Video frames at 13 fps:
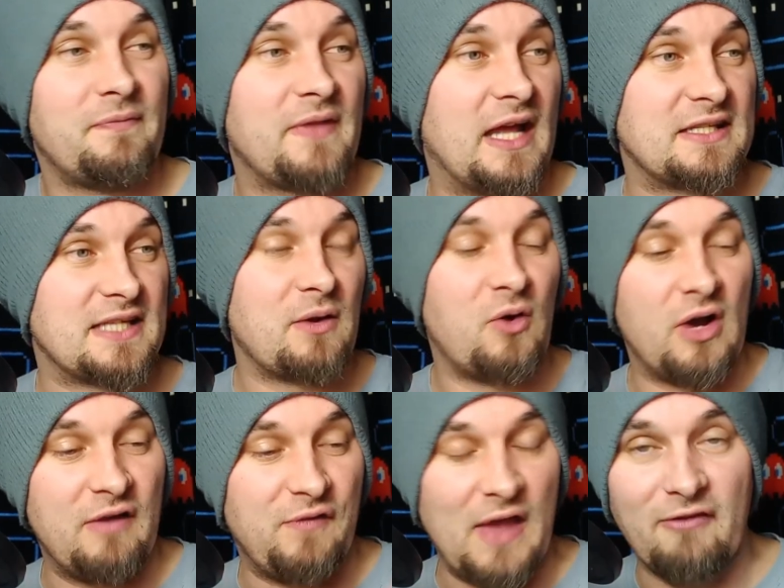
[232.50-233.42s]
I'll tell you what,
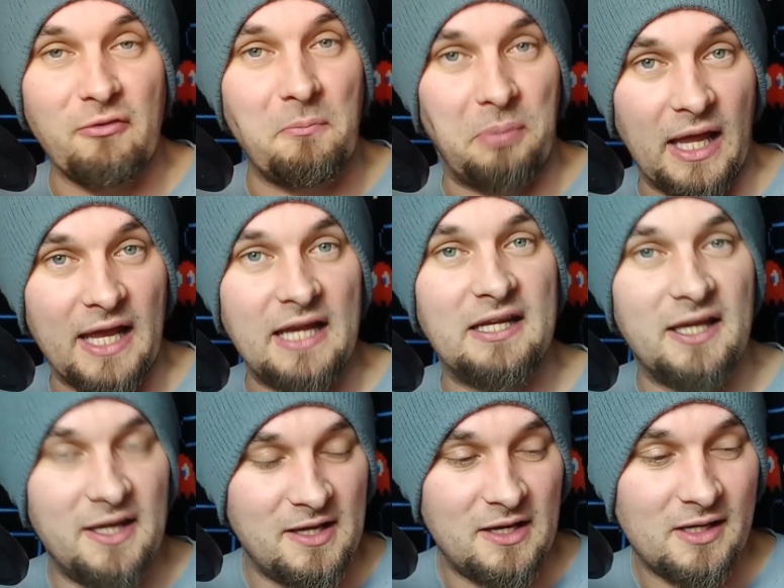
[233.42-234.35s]
if you haven't played
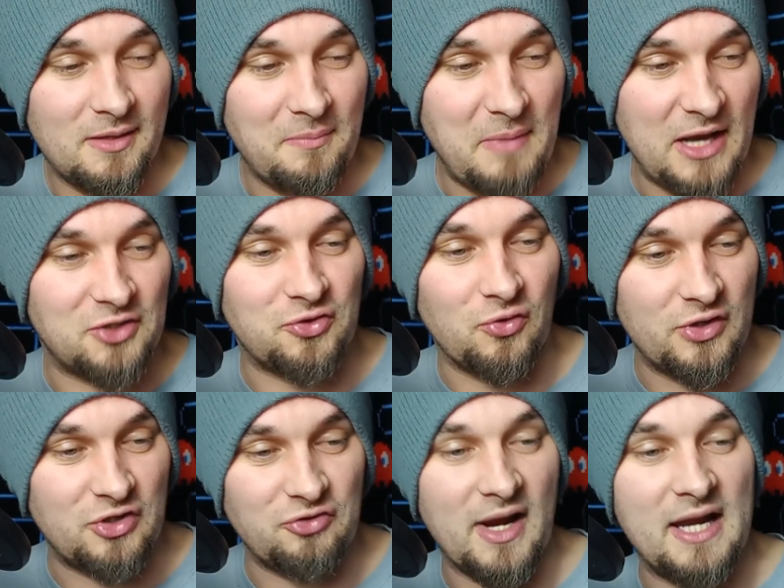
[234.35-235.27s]

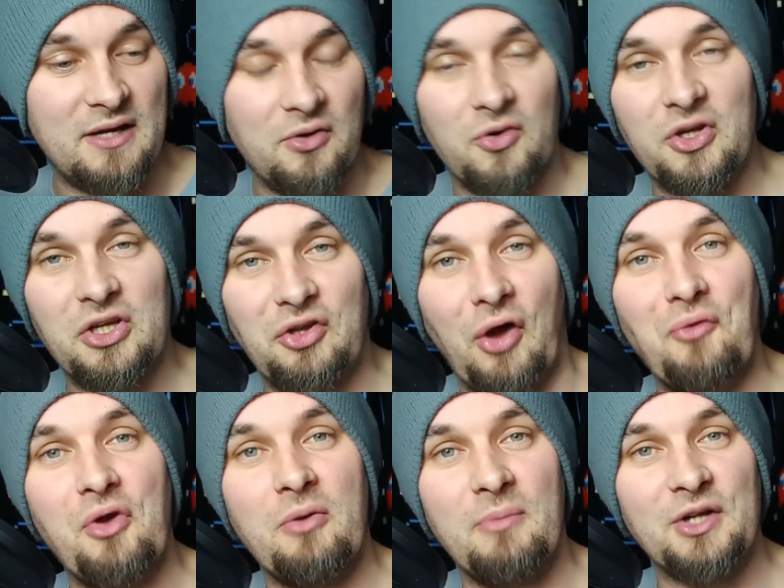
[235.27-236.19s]
Metroid Dread or you don't
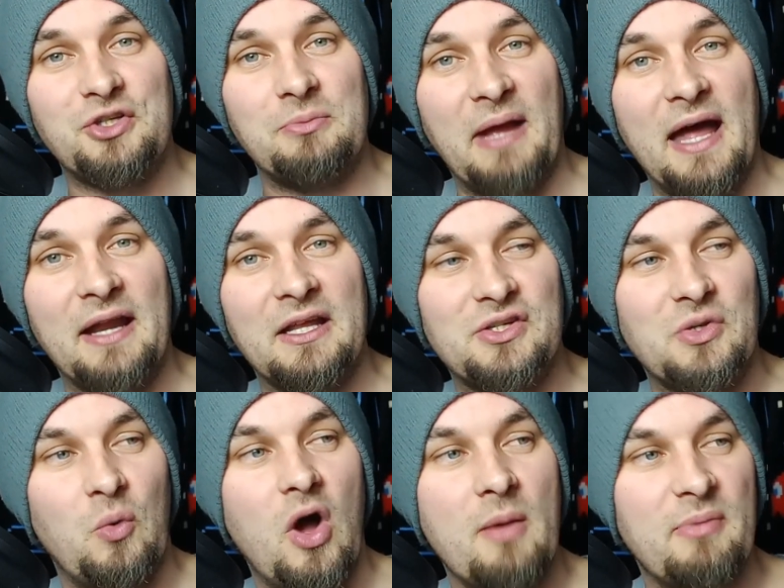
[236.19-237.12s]
know much about it as to
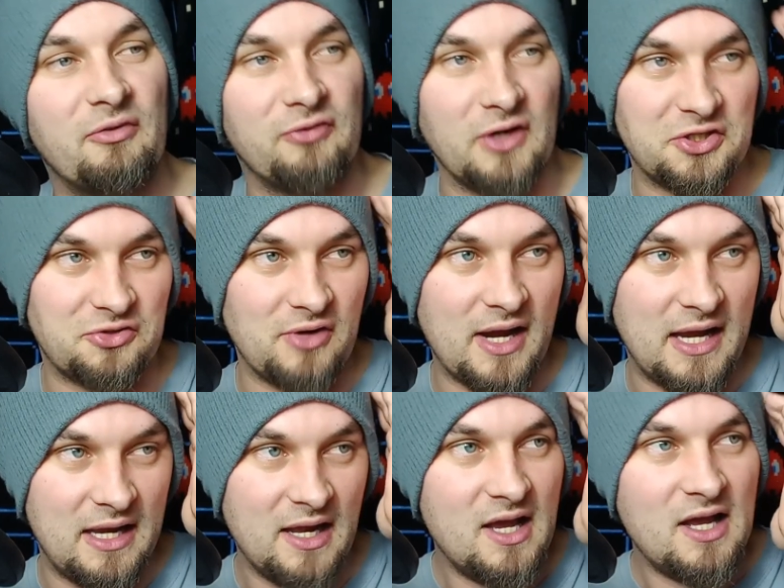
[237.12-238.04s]
why it'd be
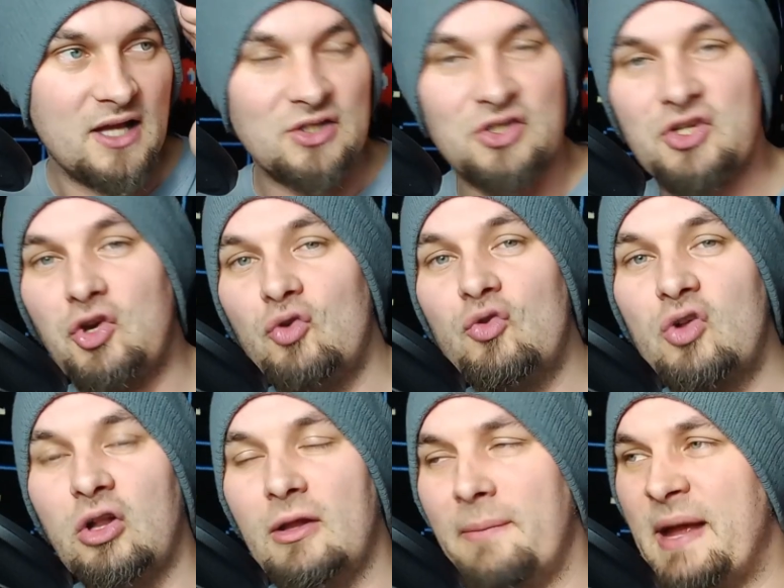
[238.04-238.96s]
frustrating, just
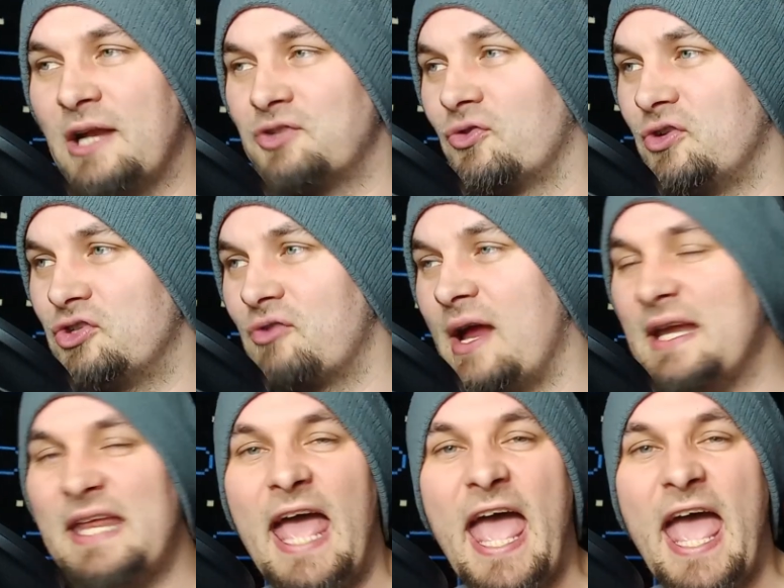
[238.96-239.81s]
Google Metroid Dread